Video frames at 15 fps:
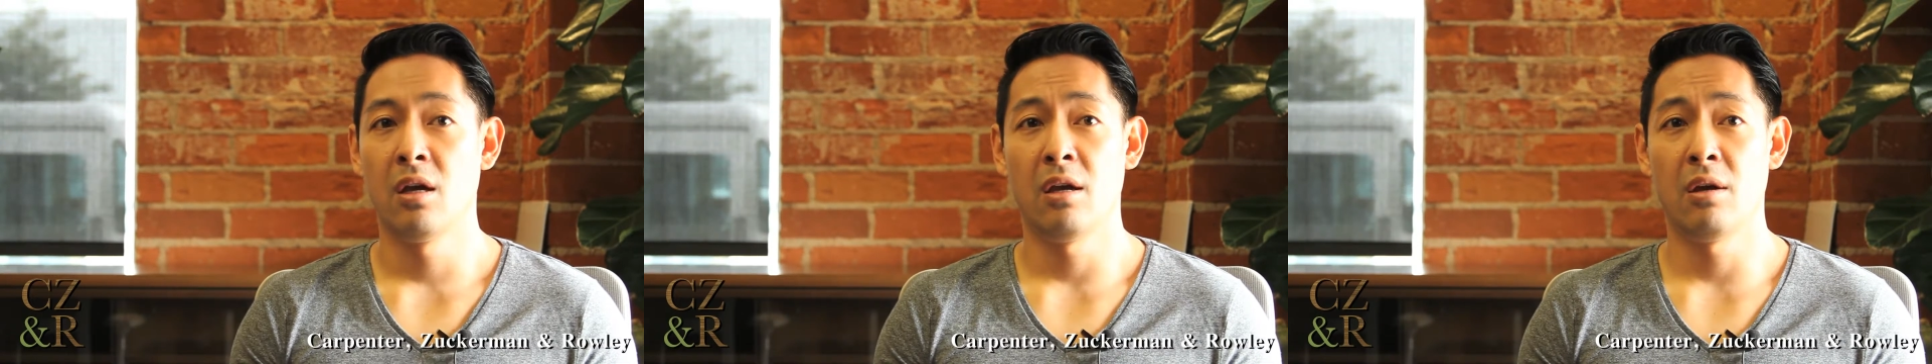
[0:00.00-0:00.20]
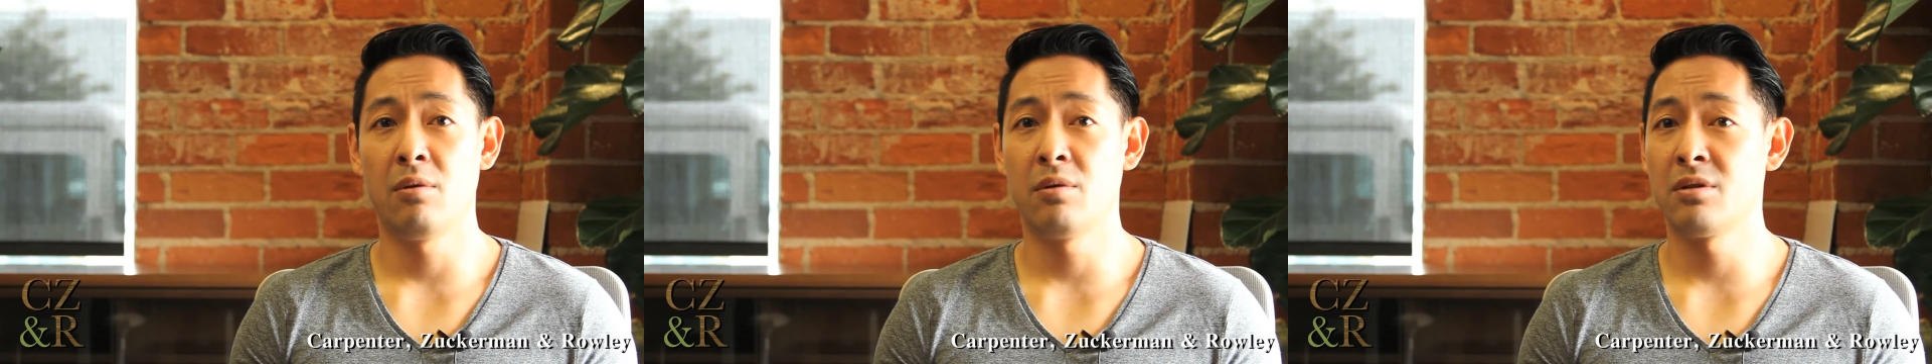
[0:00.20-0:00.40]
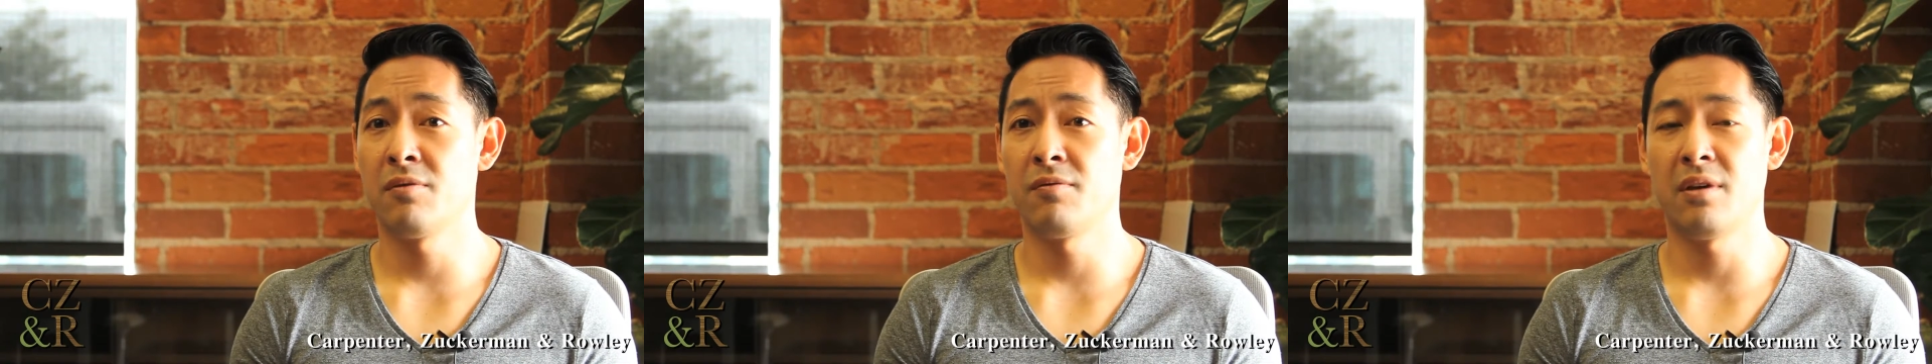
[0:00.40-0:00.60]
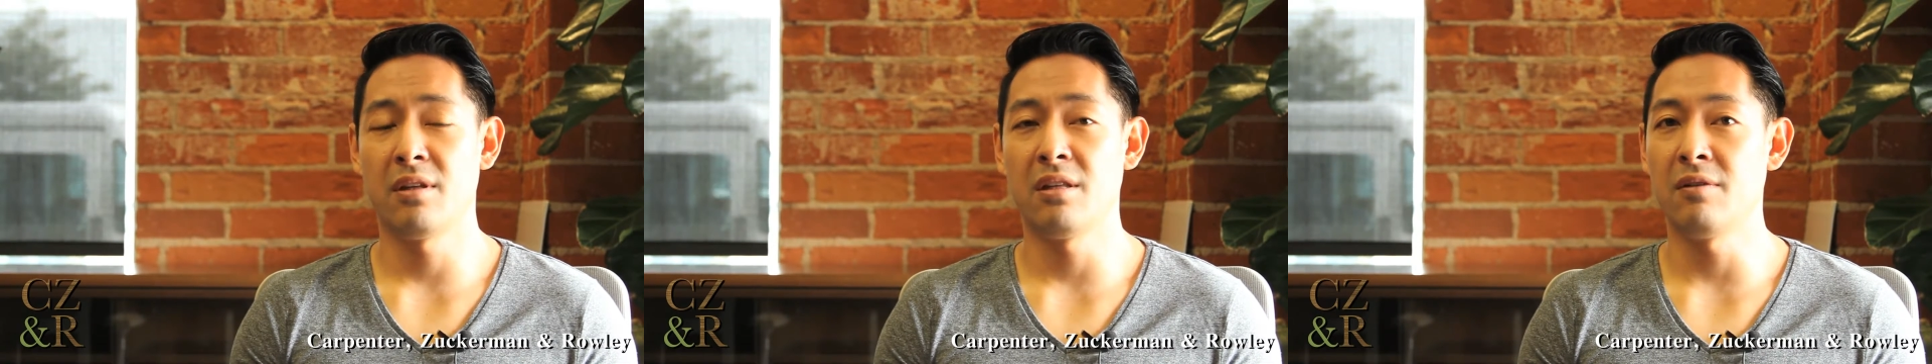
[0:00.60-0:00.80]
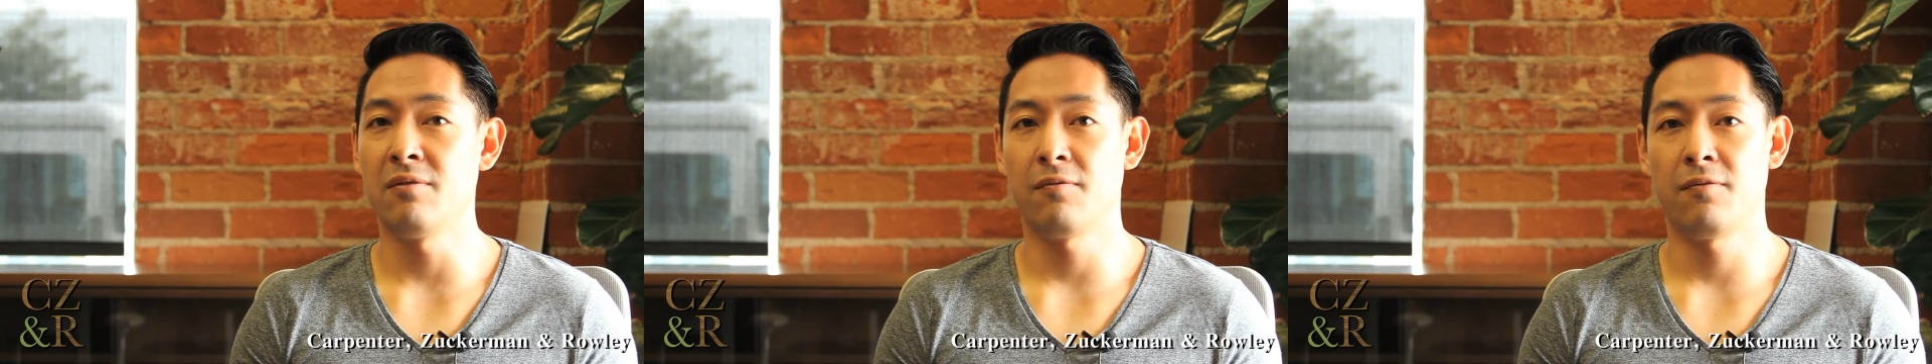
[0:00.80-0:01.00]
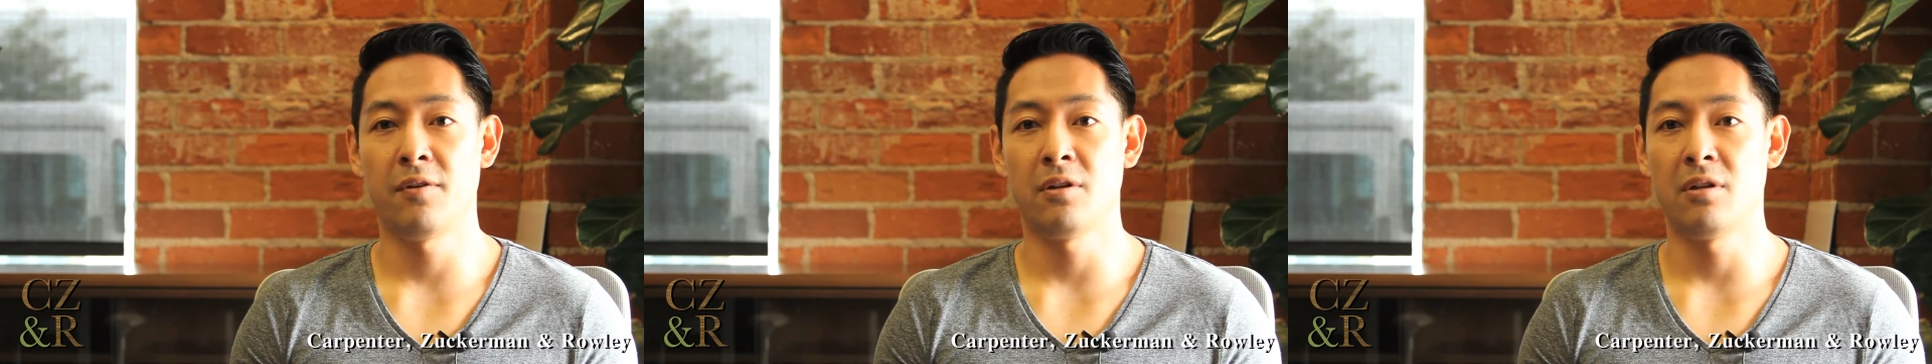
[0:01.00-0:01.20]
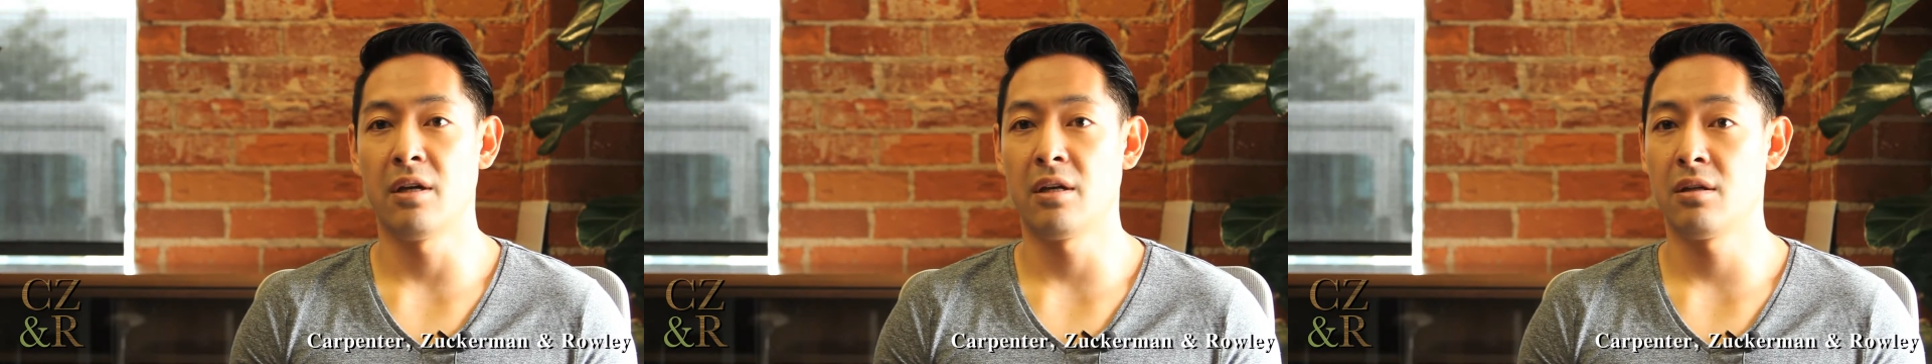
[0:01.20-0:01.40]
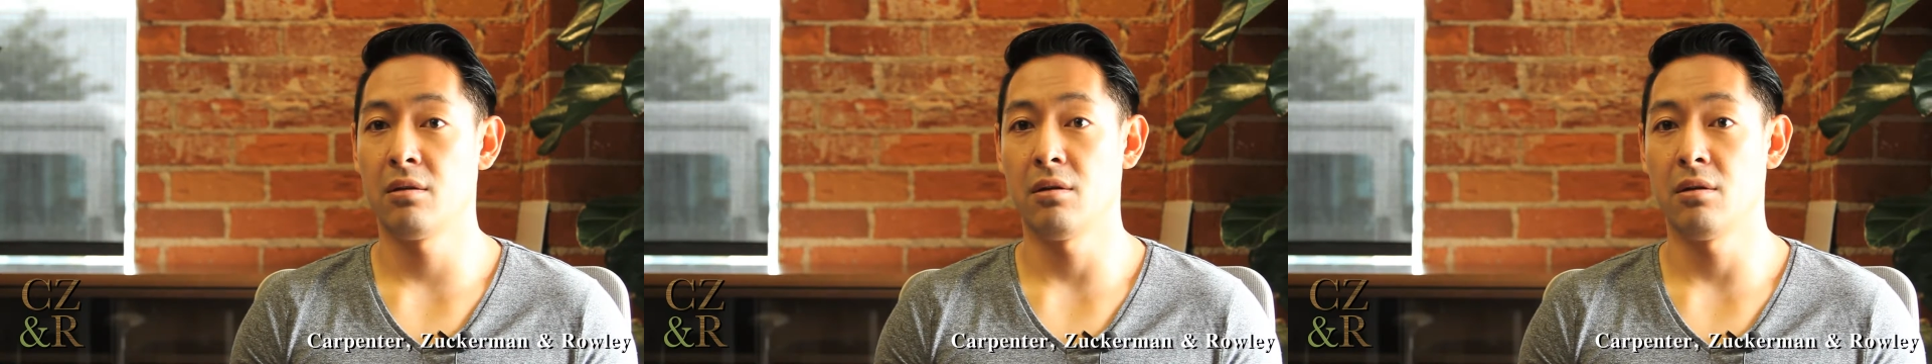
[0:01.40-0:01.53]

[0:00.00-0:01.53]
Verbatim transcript: It wasn't. It didn't feel like